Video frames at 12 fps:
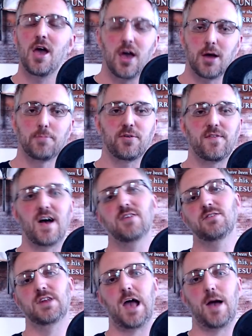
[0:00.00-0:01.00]
Improvise,
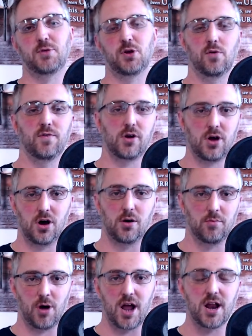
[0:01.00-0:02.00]
adapt, and
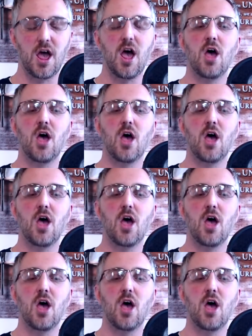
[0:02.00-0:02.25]
overcome, right?